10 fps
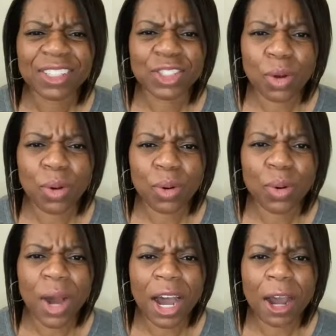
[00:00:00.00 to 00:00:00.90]

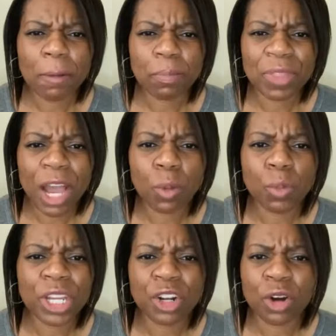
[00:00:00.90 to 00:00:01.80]
so um
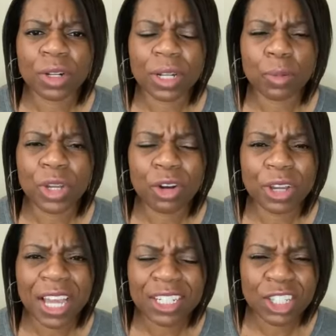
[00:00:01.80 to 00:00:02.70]
that we don't we
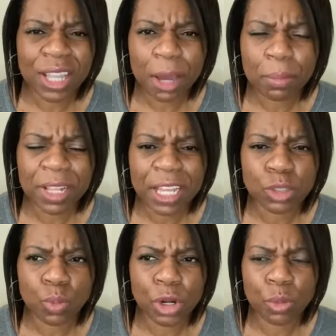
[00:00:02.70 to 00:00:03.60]
don't get to that
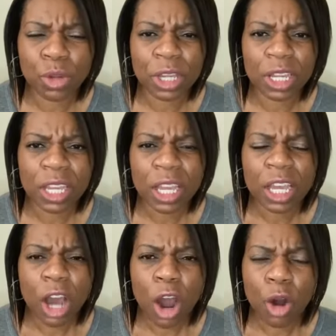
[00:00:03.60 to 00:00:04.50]
place where we
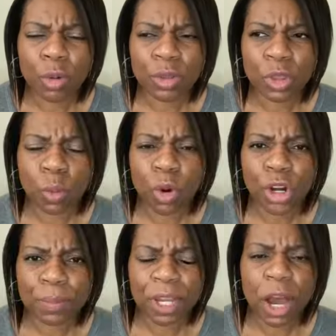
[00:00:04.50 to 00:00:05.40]
oh the
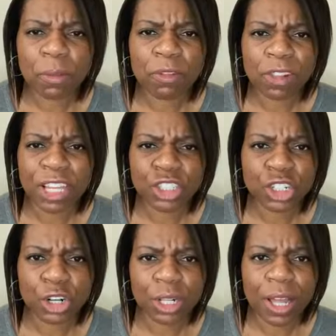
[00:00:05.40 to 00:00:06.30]
word become flesh
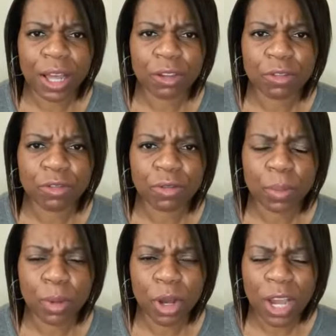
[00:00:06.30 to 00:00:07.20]
in our life
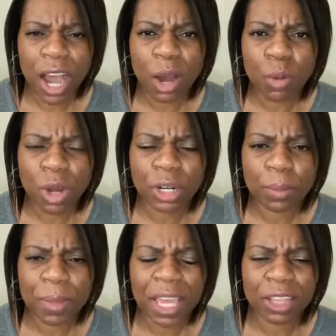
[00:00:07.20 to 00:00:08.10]
but god want to
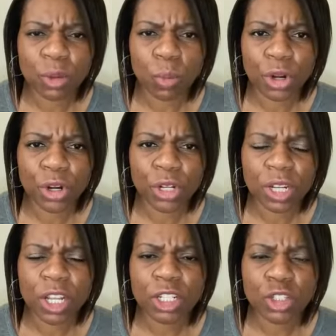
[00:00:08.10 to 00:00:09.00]
make the word
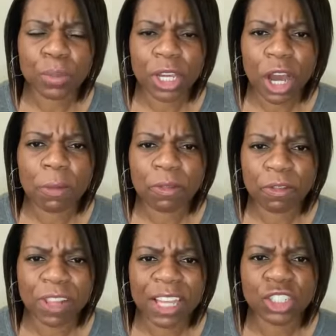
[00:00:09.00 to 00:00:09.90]
to become
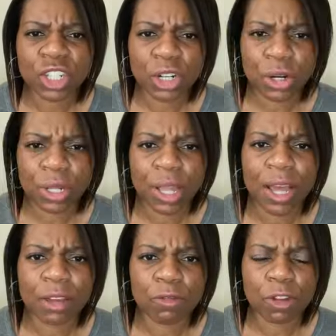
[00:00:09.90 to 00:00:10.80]
flesh in our
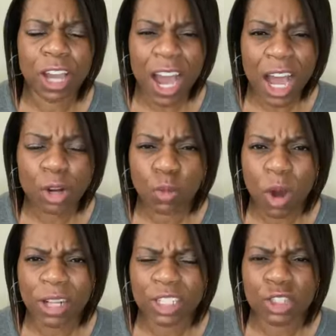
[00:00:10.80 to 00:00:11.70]
life god
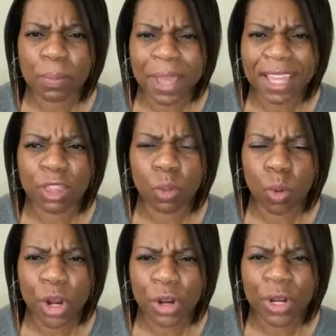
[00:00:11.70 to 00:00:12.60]
wants to make the
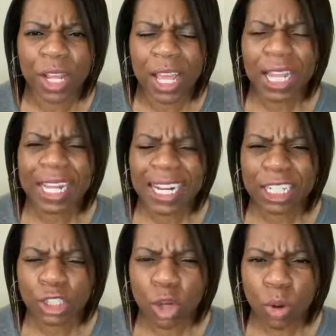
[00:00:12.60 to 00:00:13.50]
word that
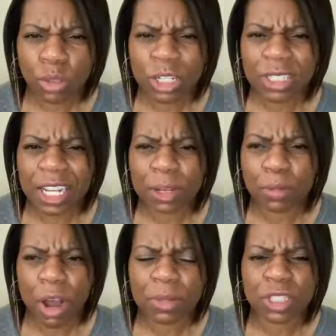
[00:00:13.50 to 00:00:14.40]
he told us that he
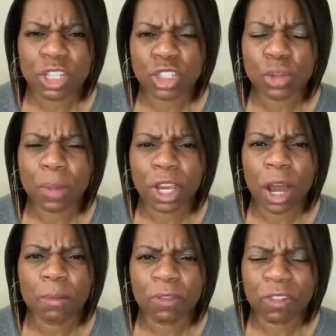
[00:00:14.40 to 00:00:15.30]
promised us to
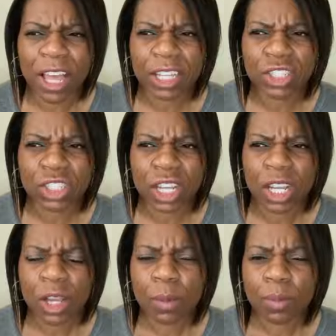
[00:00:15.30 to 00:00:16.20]
become flesh
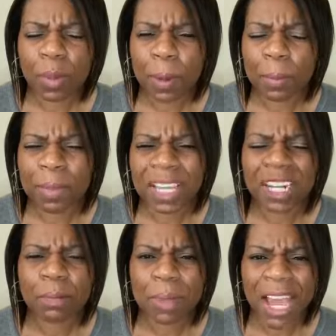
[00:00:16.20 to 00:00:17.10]

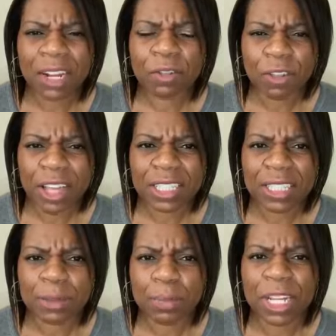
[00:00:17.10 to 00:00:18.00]
meaning
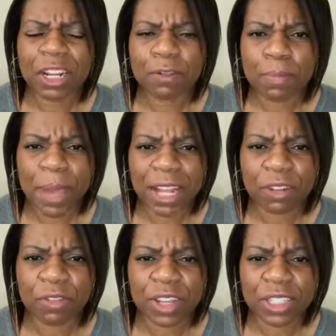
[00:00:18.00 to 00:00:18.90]
manifest meaning
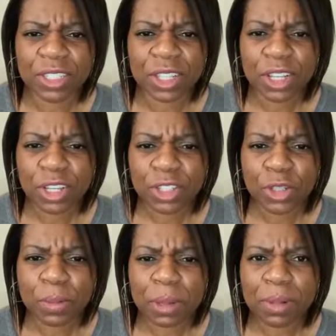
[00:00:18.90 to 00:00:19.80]
manifest
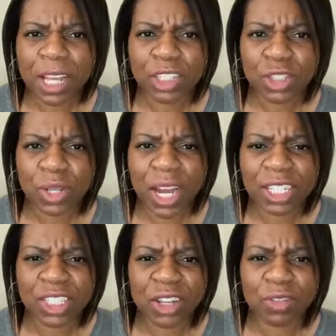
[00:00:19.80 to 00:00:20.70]
so be blessed you
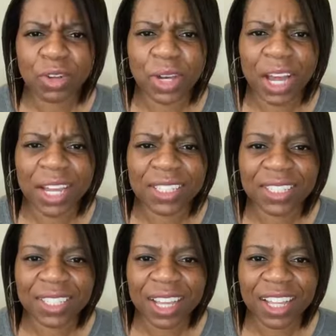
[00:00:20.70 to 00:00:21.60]
guys love you
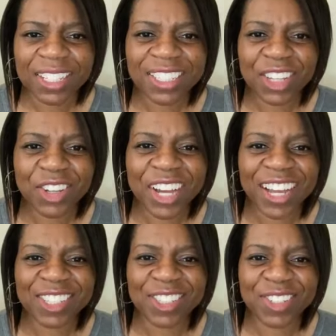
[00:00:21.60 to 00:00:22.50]
guys see you
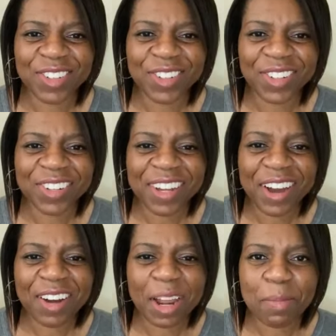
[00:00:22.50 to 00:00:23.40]
guys soon.
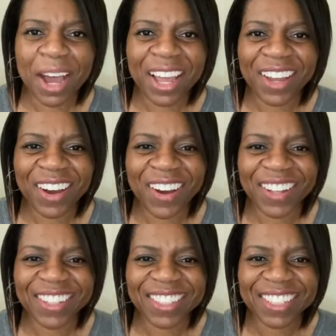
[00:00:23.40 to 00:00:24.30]
All right. Bye,
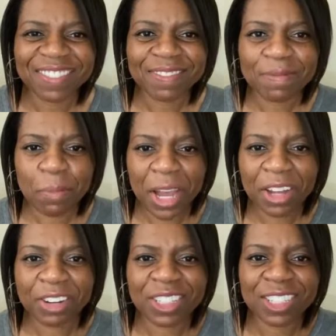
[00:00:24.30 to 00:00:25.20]
y'all.
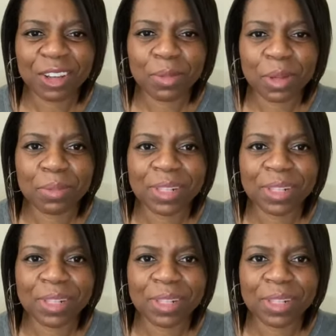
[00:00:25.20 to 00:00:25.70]
Bye, Crystal. Be